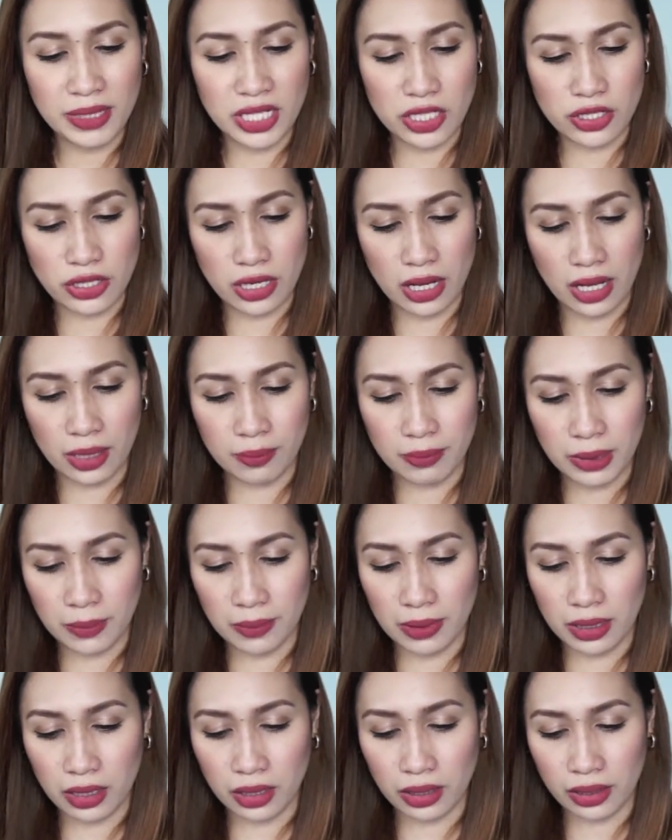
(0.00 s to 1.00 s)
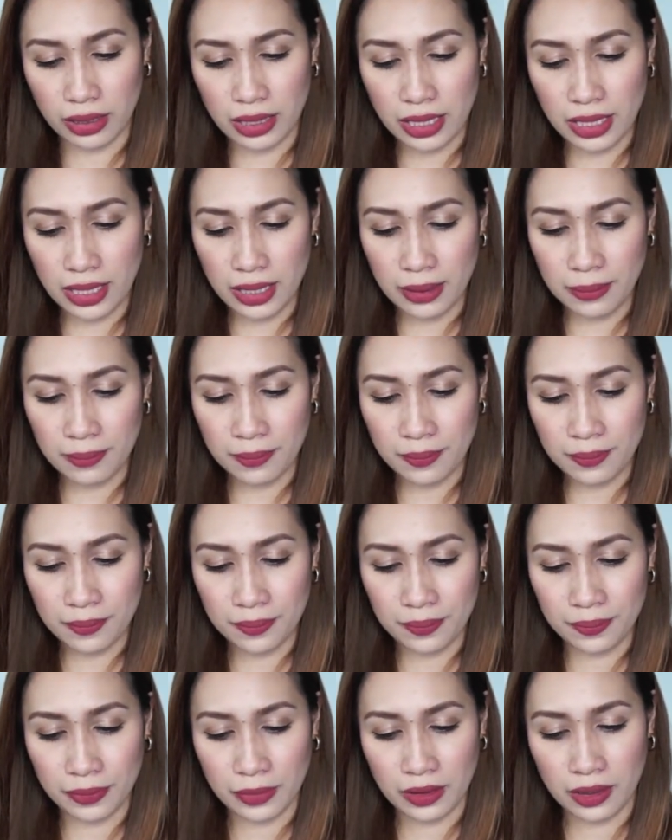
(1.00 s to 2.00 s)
Missha BB Cream.